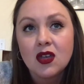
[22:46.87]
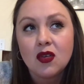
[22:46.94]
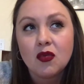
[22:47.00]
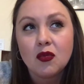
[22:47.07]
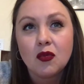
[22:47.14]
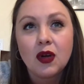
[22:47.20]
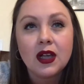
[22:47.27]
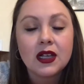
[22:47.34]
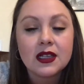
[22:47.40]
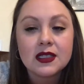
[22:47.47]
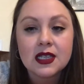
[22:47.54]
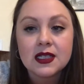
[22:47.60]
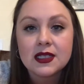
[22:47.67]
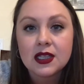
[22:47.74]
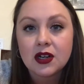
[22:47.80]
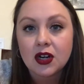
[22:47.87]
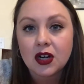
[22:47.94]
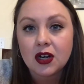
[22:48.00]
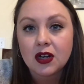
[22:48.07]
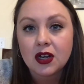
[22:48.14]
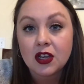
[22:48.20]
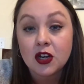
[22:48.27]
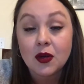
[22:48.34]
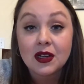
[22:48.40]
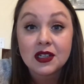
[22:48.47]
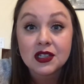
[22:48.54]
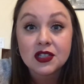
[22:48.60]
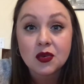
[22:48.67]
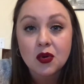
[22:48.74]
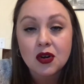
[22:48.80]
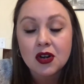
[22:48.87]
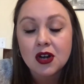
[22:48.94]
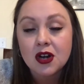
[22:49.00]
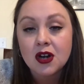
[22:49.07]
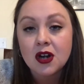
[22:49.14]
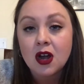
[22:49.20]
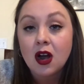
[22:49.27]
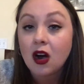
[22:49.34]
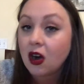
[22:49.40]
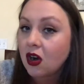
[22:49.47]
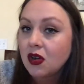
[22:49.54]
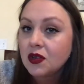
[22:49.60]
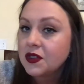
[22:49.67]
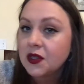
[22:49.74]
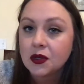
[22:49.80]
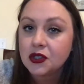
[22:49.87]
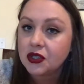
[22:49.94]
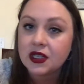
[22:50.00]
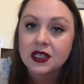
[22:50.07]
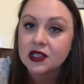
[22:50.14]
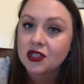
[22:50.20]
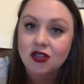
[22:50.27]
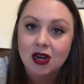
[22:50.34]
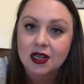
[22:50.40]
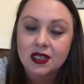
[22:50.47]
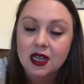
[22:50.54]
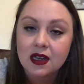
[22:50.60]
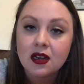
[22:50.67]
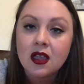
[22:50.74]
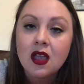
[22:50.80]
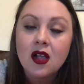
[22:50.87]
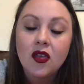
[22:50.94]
what is considered, a disorder are all socially constructed.